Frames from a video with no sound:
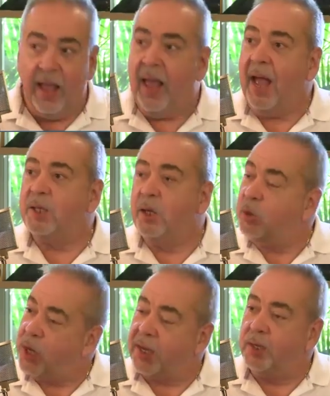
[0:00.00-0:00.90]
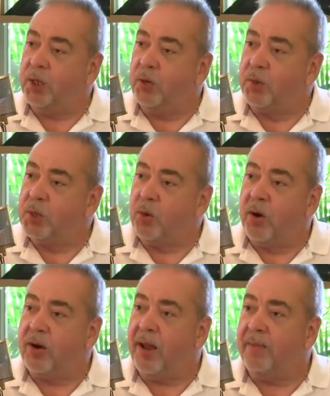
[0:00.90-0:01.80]
And so you check into your
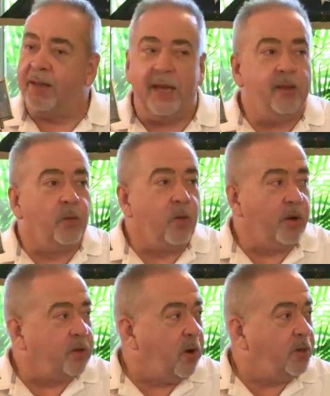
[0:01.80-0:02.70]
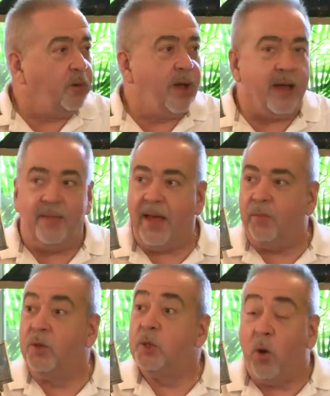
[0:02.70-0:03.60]
resort, and the Key to the World card you got
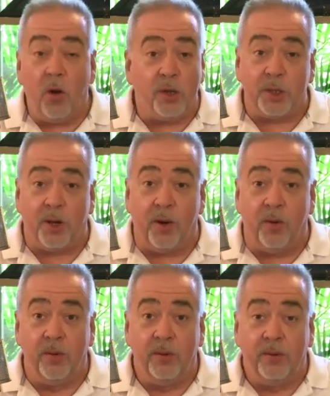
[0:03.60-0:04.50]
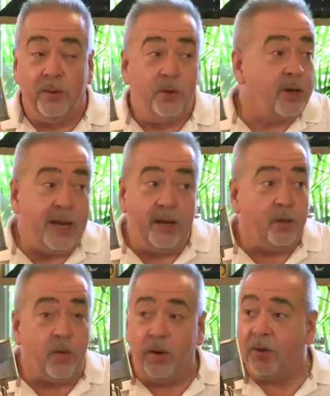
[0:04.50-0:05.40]
then was also your Key to
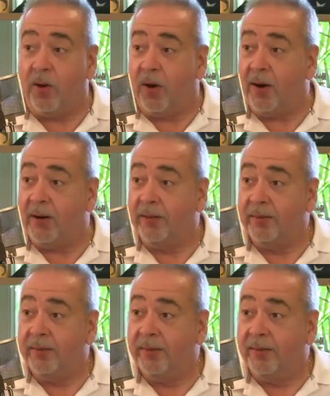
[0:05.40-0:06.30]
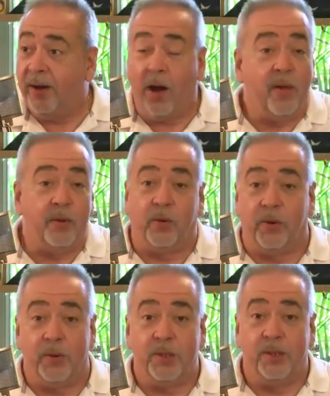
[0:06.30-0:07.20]
the World card on the
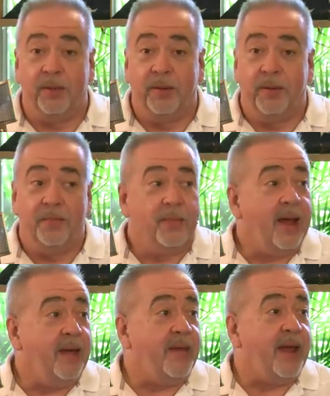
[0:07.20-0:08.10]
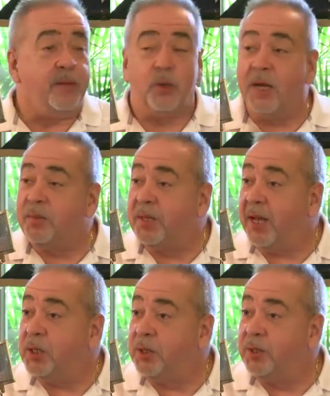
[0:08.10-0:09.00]
cruise. And they had the
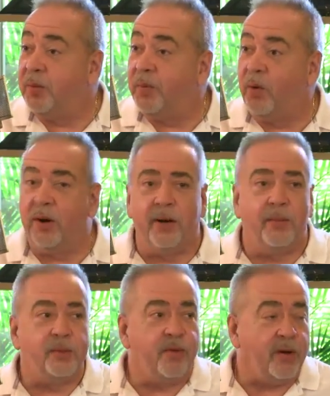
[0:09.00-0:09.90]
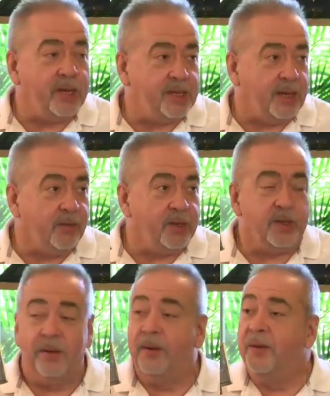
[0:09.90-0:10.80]
transportation to the port, and it was very
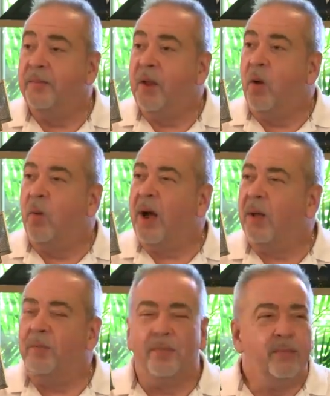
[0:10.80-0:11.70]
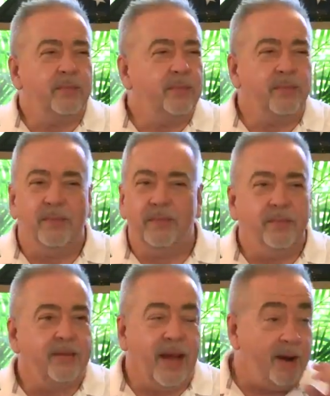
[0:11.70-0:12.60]
seamless. Mm-hmm. Well,
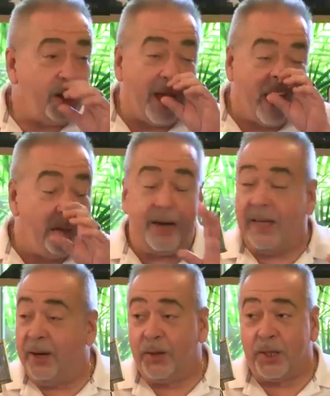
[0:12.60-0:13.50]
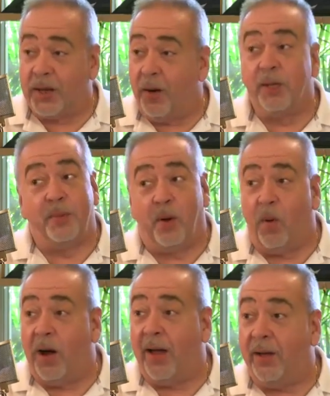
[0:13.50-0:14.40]
I don't know how many years ago, it's been a
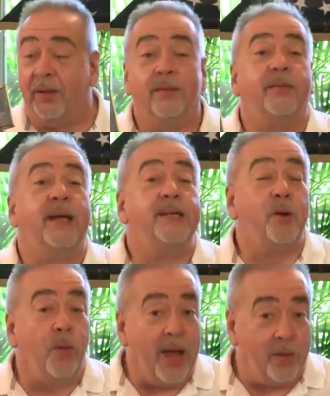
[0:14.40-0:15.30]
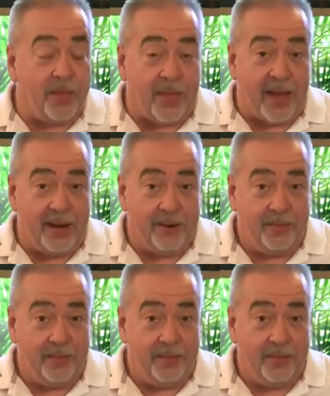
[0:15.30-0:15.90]
while, they did away with that.